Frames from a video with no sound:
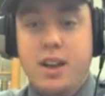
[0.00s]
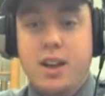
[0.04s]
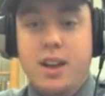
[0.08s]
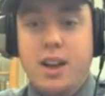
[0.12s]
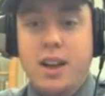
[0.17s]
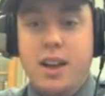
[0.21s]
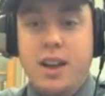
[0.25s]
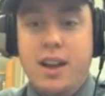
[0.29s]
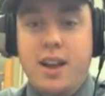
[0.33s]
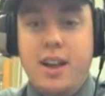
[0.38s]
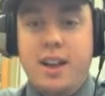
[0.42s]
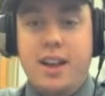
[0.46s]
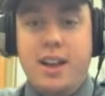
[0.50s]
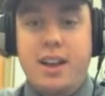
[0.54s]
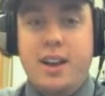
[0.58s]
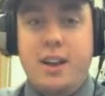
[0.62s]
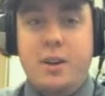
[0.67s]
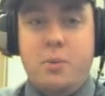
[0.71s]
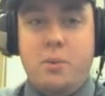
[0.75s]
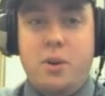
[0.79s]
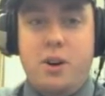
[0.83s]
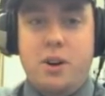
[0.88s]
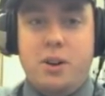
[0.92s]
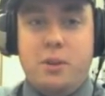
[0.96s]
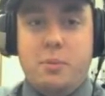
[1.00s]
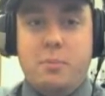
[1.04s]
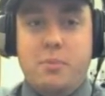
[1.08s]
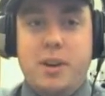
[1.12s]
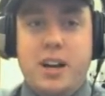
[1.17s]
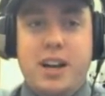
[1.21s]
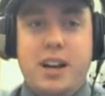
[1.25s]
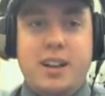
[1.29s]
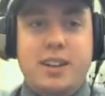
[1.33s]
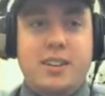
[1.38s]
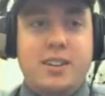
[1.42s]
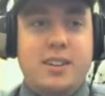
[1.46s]
And welcome
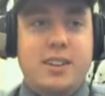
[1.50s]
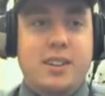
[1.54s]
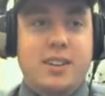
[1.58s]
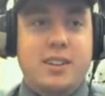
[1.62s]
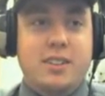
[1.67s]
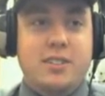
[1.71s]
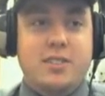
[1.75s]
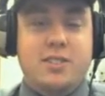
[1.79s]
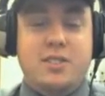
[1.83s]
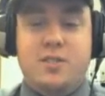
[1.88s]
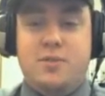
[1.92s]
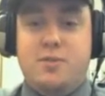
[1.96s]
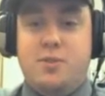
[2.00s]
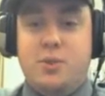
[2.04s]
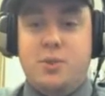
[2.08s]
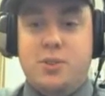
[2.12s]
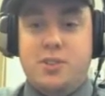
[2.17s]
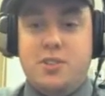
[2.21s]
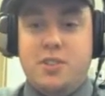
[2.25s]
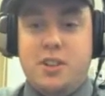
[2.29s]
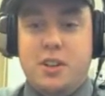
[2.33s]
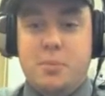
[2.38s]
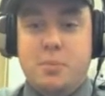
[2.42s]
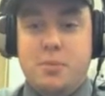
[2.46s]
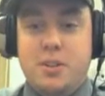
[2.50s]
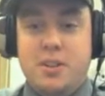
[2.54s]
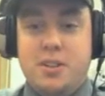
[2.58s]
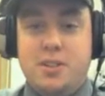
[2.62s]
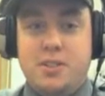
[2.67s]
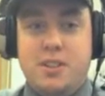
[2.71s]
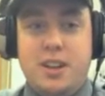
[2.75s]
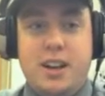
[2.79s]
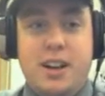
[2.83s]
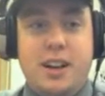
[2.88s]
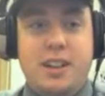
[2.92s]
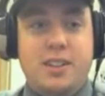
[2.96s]
back. It's the Four
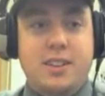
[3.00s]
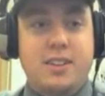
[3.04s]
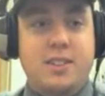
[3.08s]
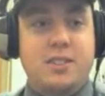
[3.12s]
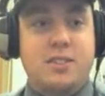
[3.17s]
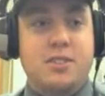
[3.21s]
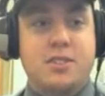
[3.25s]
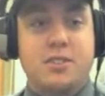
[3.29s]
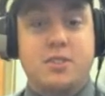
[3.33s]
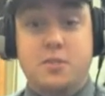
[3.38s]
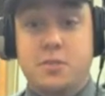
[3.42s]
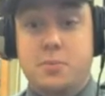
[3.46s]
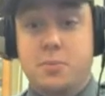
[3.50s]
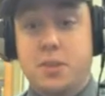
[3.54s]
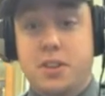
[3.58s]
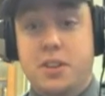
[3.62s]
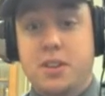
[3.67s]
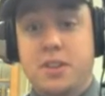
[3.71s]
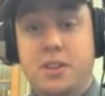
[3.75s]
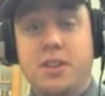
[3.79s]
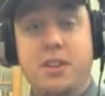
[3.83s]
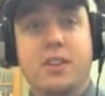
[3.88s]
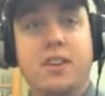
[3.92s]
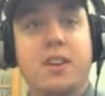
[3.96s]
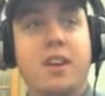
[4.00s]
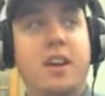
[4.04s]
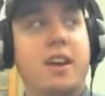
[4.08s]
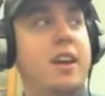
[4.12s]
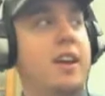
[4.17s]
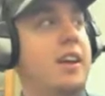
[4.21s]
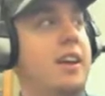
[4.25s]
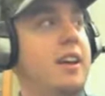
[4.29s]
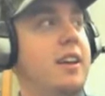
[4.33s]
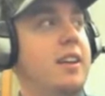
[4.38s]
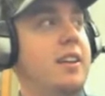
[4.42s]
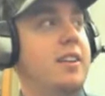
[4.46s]
Sigmas, Alex speaking,
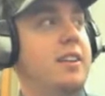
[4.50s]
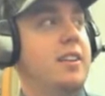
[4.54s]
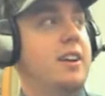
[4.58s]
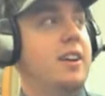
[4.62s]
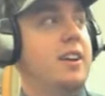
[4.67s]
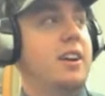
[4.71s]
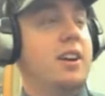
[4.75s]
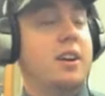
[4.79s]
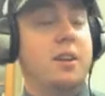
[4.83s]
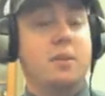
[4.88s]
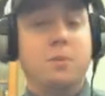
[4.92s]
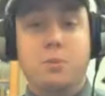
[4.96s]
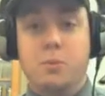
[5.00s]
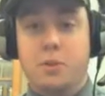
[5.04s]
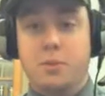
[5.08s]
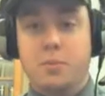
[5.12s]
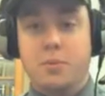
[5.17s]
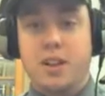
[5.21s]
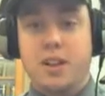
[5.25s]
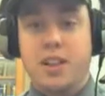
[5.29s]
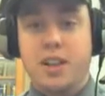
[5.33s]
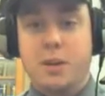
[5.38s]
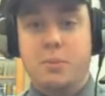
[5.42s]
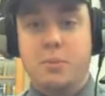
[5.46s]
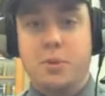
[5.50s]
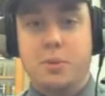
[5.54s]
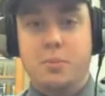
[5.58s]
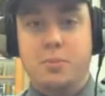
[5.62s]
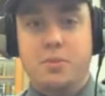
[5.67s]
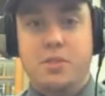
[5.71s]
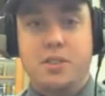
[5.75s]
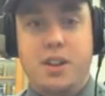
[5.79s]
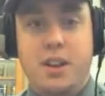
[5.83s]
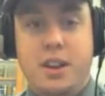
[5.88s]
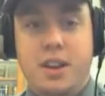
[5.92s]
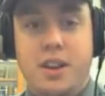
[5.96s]
and with my lab
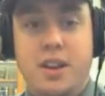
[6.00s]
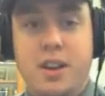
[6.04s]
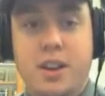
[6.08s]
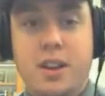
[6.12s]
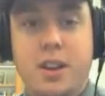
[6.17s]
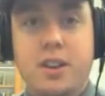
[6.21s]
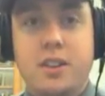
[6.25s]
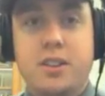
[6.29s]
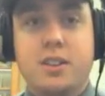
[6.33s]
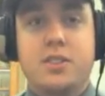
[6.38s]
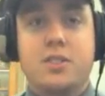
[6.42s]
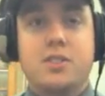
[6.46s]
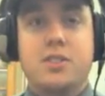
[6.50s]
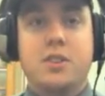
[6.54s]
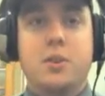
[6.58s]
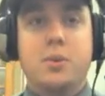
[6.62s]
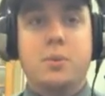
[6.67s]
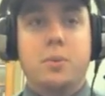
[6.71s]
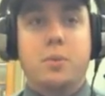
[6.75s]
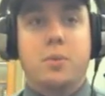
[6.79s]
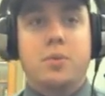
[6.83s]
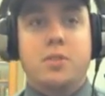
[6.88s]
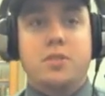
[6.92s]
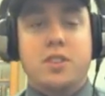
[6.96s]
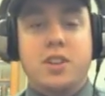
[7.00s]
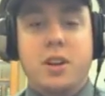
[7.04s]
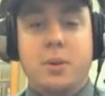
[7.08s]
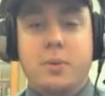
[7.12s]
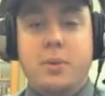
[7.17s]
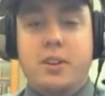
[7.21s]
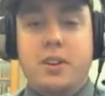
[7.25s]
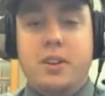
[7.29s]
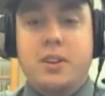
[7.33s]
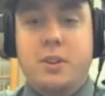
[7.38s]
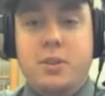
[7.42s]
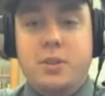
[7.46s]
group today. So today
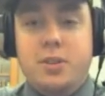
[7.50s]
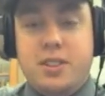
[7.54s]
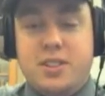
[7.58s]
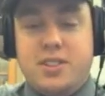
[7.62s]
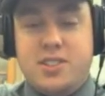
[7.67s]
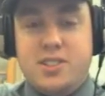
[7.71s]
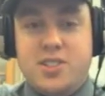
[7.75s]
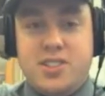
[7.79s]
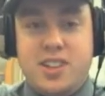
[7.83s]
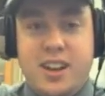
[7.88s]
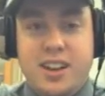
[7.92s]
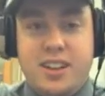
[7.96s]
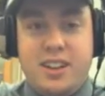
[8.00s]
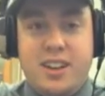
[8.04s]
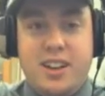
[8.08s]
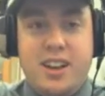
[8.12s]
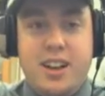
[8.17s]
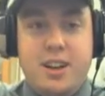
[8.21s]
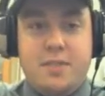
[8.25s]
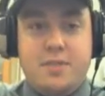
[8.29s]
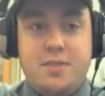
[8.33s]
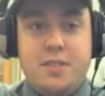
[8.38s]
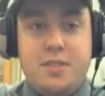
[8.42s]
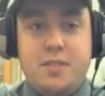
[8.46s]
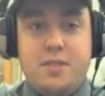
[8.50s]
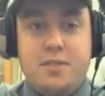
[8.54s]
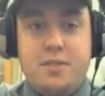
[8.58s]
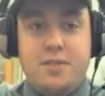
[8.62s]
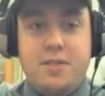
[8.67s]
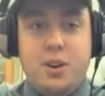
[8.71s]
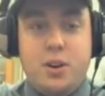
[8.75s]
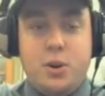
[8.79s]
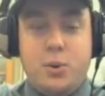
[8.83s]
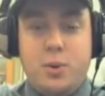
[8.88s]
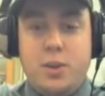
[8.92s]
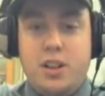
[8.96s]
we're going to do the second half of the
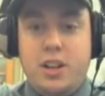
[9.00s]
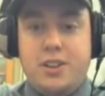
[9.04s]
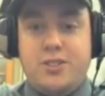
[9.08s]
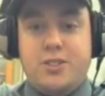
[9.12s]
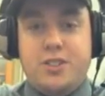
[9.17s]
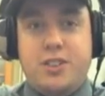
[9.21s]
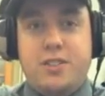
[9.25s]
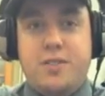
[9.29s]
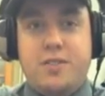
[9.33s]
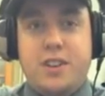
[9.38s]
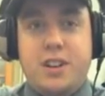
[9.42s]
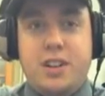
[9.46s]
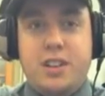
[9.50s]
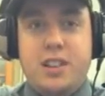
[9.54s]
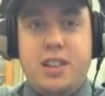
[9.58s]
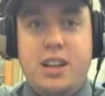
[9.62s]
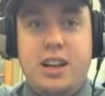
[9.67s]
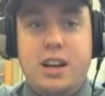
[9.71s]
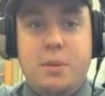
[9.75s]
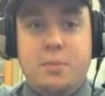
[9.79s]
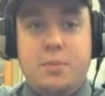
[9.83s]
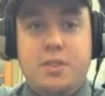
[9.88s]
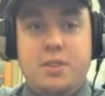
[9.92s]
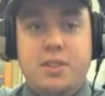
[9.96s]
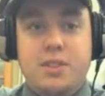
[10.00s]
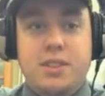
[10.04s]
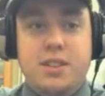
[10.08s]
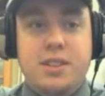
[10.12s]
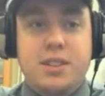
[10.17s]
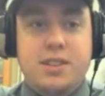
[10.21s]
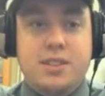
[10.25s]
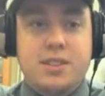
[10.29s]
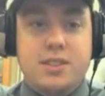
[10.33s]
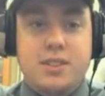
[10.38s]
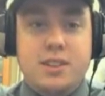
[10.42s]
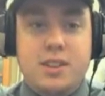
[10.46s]
photoelectric effect lab.
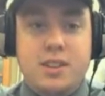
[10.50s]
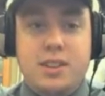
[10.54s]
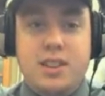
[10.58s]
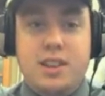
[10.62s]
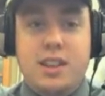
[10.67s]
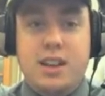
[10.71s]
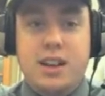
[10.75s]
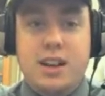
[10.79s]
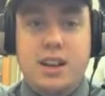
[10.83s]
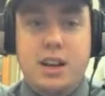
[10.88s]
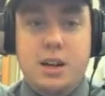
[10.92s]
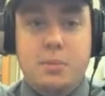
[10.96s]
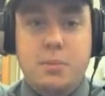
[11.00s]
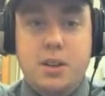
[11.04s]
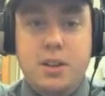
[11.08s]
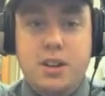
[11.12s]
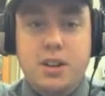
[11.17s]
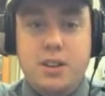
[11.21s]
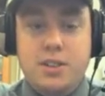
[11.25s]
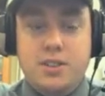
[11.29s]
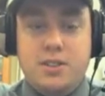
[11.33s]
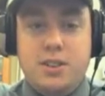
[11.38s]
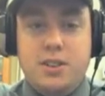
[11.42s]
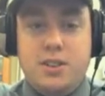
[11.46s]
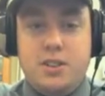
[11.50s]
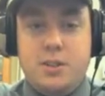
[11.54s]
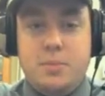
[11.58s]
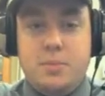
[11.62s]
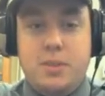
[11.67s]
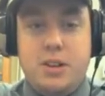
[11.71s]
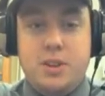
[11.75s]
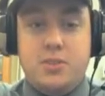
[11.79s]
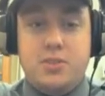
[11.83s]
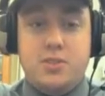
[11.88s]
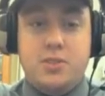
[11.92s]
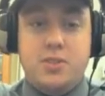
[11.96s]
This lab talks
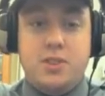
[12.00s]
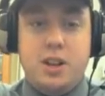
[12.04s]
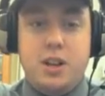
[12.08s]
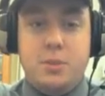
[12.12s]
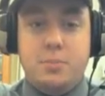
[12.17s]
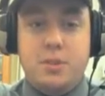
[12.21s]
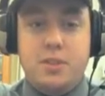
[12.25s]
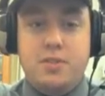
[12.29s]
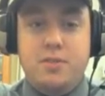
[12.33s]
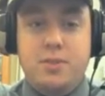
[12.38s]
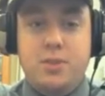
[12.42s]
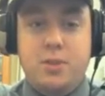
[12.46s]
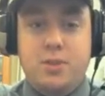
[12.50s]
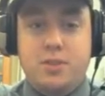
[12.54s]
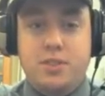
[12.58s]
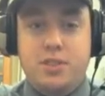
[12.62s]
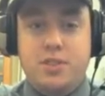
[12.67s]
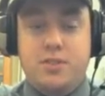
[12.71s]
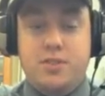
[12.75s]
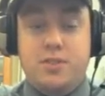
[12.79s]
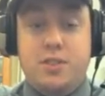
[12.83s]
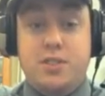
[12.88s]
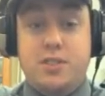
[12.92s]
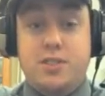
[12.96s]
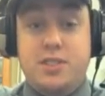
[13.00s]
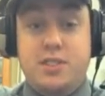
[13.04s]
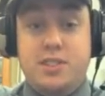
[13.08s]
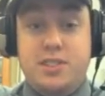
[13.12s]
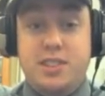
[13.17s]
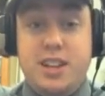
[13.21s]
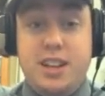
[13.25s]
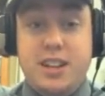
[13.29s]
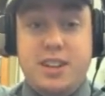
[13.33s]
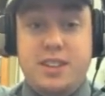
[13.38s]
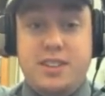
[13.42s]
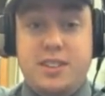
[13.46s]
about stopping voltage
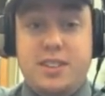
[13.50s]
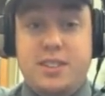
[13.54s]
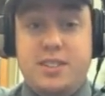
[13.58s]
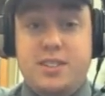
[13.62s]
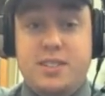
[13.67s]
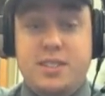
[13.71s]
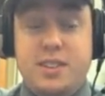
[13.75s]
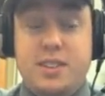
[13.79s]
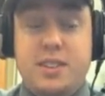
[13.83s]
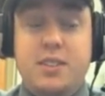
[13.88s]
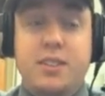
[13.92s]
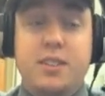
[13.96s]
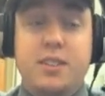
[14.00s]
versus light intensity.